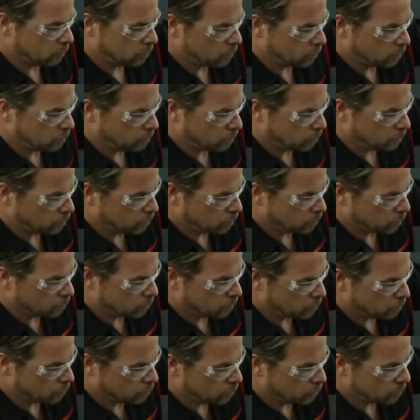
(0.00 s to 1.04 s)

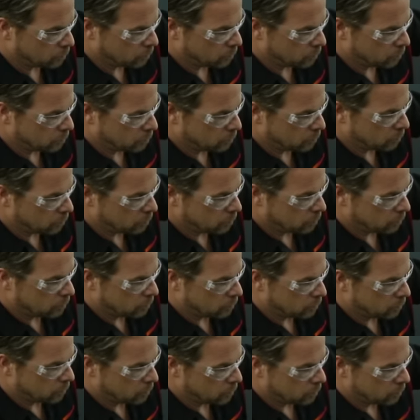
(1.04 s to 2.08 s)

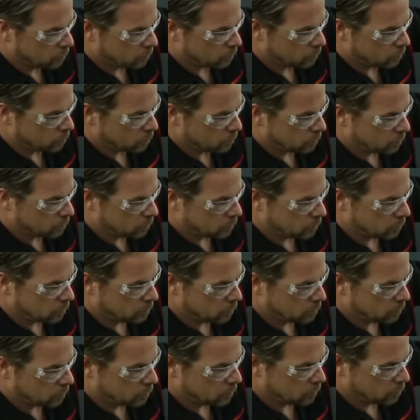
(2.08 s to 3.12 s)

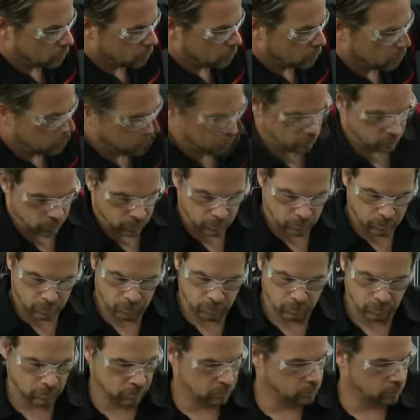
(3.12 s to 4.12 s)
[no speech]